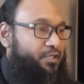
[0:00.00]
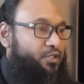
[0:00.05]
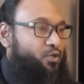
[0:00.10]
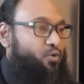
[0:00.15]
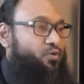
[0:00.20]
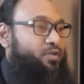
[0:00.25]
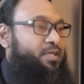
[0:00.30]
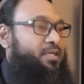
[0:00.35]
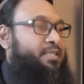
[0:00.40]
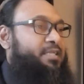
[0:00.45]

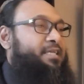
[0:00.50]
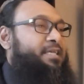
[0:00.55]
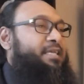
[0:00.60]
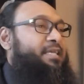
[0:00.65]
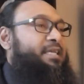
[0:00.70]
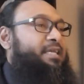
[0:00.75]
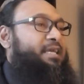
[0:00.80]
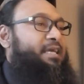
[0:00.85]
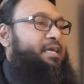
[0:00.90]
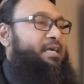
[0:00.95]
Union,
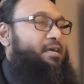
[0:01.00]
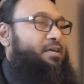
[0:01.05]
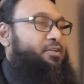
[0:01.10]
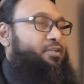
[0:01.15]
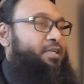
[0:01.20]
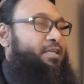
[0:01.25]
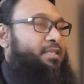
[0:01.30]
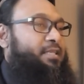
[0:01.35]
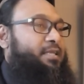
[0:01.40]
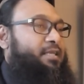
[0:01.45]
or
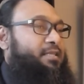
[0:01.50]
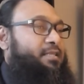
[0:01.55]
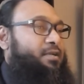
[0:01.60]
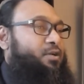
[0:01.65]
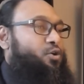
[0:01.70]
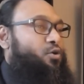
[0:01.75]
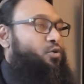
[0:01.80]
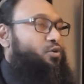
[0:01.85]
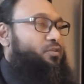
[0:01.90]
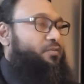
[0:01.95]
the
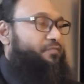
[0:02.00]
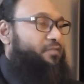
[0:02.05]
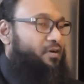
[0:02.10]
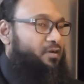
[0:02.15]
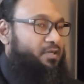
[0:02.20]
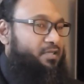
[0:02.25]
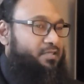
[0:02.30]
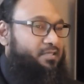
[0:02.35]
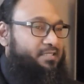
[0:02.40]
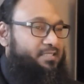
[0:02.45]
Court of
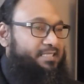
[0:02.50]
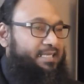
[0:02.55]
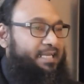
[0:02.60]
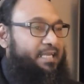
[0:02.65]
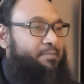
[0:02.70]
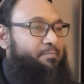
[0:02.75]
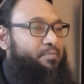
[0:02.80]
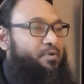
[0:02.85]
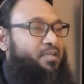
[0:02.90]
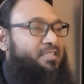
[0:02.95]
Auditors, they
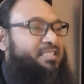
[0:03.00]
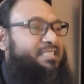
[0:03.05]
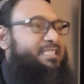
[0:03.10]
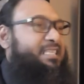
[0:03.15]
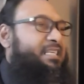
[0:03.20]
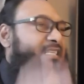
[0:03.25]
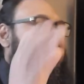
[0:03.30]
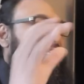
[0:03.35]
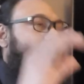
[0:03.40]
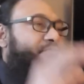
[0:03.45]
employ
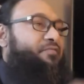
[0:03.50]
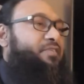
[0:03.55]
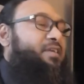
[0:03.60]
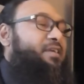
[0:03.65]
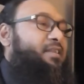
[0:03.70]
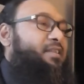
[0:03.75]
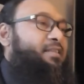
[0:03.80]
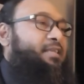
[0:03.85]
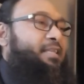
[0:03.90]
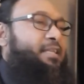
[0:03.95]

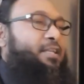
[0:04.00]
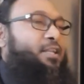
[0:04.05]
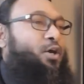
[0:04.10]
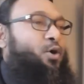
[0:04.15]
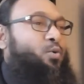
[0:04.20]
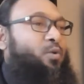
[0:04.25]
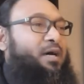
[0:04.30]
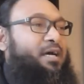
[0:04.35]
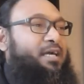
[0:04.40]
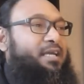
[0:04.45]
significantly
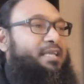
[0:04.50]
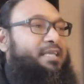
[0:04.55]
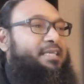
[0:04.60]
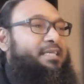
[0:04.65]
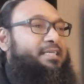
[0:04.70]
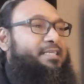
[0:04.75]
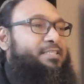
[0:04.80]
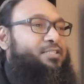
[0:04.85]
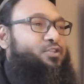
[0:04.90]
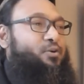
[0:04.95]
lower.
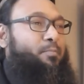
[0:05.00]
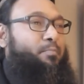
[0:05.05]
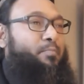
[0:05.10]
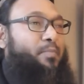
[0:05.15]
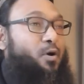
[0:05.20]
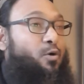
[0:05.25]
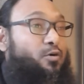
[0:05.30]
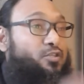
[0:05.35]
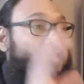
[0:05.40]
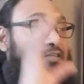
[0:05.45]
So
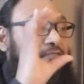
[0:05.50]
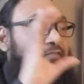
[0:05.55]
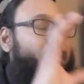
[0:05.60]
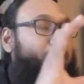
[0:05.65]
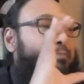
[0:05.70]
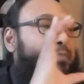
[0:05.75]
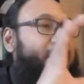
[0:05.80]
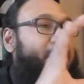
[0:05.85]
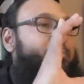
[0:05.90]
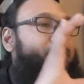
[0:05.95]
most of the
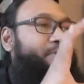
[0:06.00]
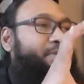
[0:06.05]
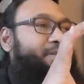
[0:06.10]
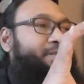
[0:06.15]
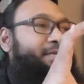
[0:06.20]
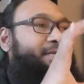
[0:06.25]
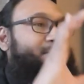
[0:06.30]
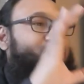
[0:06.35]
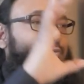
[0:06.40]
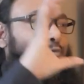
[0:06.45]
people
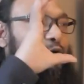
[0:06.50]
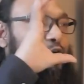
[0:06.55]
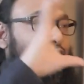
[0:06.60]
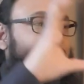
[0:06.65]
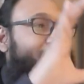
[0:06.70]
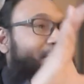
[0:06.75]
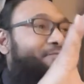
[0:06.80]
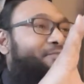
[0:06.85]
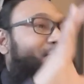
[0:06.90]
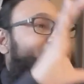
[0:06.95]
that's
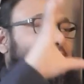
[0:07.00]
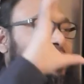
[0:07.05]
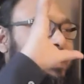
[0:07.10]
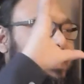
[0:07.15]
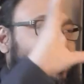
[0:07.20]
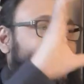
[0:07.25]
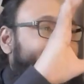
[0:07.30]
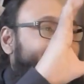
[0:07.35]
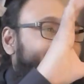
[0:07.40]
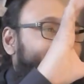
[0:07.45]
working for the
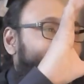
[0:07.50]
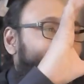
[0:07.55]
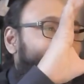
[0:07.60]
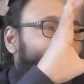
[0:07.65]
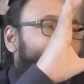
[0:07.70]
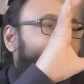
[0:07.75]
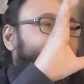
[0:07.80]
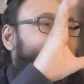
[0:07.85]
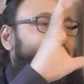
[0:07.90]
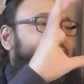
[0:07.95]

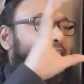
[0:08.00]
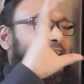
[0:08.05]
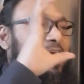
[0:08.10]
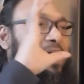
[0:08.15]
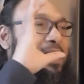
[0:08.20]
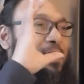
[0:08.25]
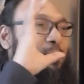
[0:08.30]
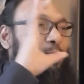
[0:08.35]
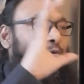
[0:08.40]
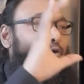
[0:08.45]
EU
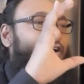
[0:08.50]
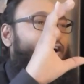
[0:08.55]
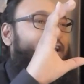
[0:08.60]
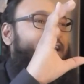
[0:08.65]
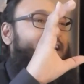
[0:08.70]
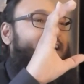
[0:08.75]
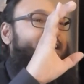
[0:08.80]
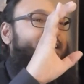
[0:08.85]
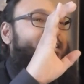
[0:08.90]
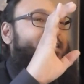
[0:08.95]
are
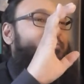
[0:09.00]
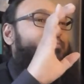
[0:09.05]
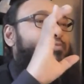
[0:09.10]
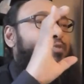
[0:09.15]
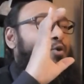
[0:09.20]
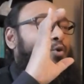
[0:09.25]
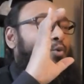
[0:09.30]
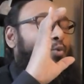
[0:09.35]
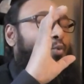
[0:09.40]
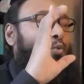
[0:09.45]
working
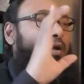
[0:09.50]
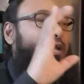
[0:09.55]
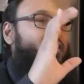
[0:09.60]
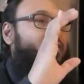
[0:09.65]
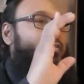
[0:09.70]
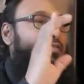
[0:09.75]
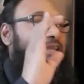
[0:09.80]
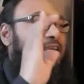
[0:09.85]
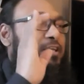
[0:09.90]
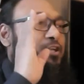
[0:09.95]

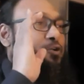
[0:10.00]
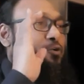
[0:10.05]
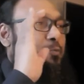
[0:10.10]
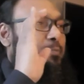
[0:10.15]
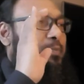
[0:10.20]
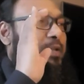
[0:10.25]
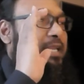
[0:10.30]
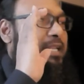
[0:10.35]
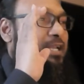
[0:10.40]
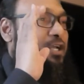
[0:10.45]
with the
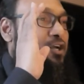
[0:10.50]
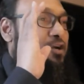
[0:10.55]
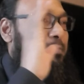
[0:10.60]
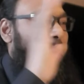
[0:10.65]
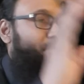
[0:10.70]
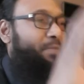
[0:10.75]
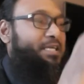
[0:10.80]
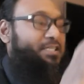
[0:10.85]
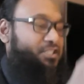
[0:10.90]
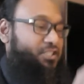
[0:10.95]
European
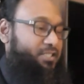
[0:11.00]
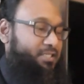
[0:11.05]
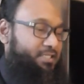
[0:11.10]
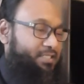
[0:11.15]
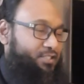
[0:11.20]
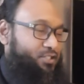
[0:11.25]
Commission.